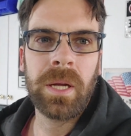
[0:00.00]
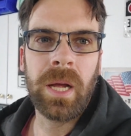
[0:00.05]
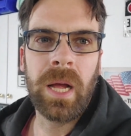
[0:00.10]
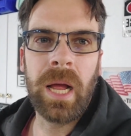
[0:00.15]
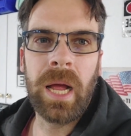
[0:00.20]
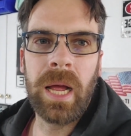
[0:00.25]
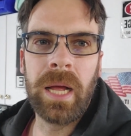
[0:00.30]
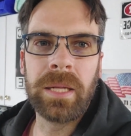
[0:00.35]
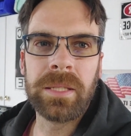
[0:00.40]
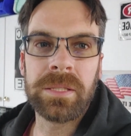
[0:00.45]

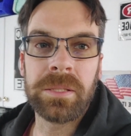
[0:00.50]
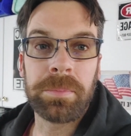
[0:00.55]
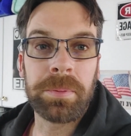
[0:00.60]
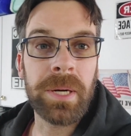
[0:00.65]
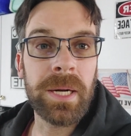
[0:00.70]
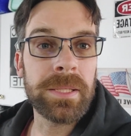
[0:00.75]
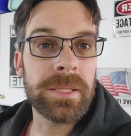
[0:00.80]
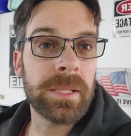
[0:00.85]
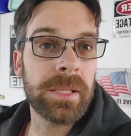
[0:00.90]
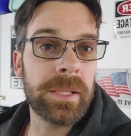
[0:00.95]
And
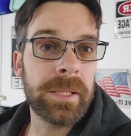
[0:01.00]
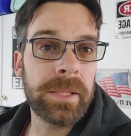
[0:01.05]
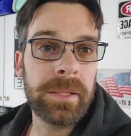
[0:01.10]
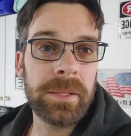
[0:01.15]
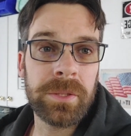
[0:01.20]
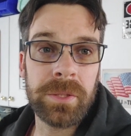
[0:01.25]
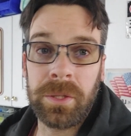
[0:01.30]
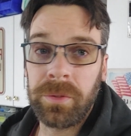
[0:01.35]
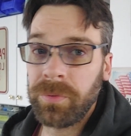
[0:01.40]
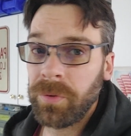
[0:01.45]
surprisingly,
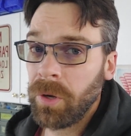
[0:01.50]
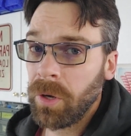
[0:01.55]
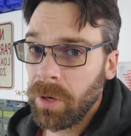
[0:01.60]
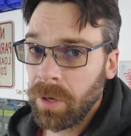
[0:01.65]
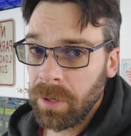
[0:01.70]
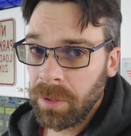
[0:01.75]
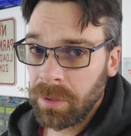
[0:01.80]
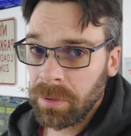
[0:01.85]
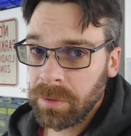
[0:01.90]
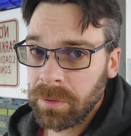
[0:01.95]
so
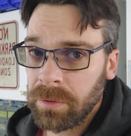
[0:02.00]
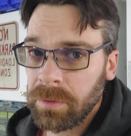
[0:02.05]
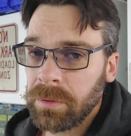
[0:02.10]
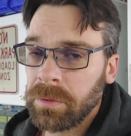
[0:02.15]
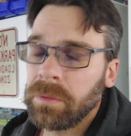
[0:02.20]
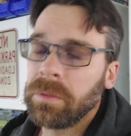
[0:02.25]
far,